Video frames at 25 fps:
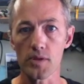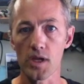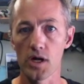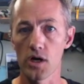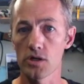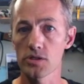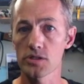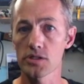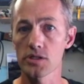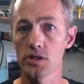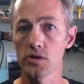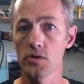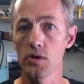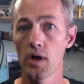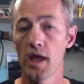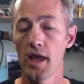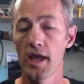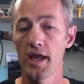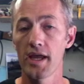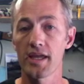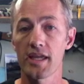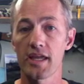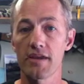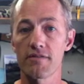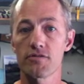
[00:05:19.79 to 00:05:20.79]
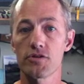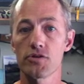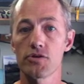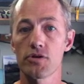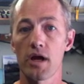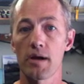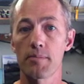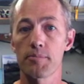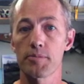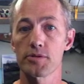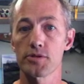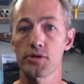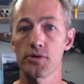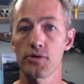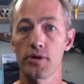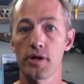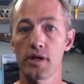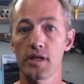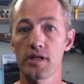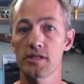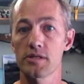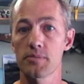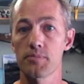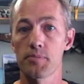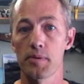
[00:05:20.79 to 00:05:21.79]
Also, it gives you an
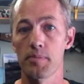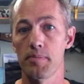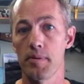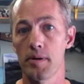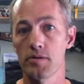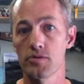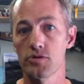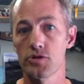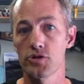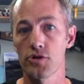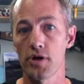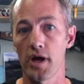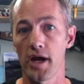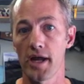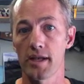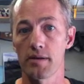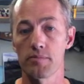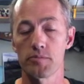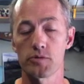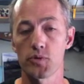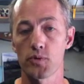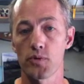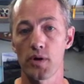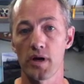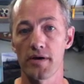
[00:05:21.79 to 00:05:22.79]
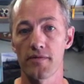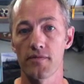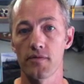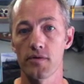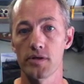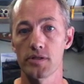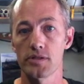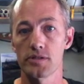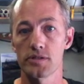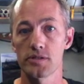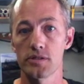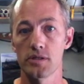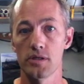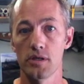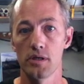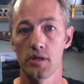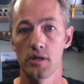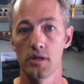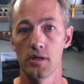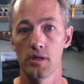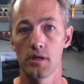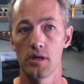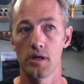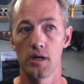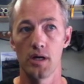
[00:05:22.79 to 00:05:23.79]
opportunity to promote your items wherever it's
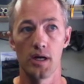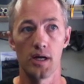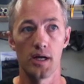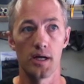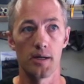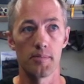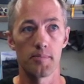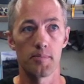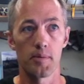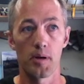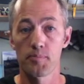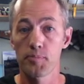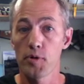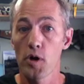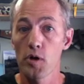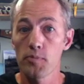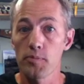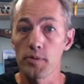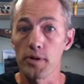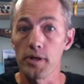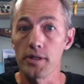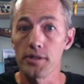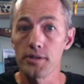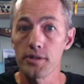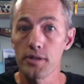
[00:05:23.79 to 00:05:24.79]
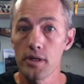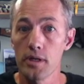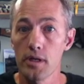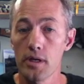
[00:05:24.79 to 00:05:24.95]
appropriate.